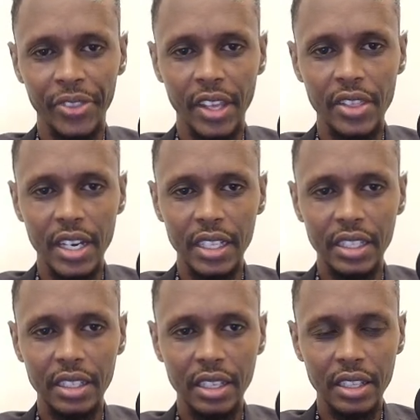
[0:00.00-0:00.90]
that
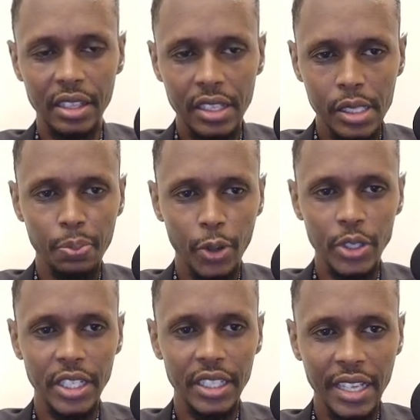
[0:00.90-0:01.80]
this
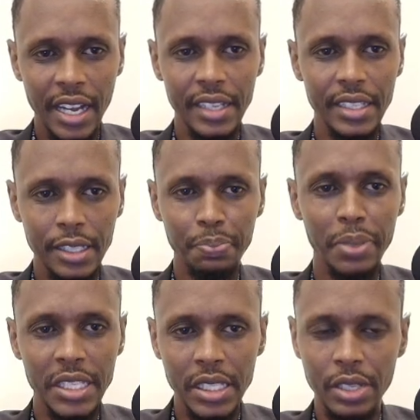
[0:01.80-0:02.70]
project has a
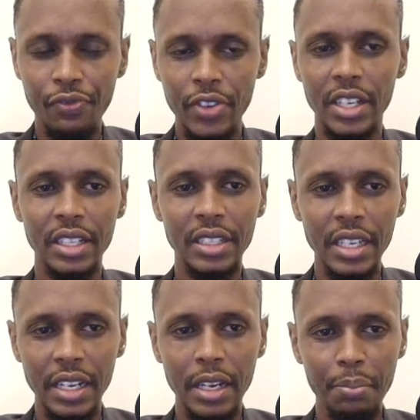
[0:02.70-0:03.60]
specific
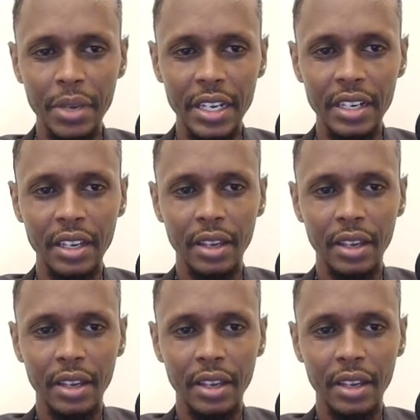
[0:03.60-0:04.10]
tailor-made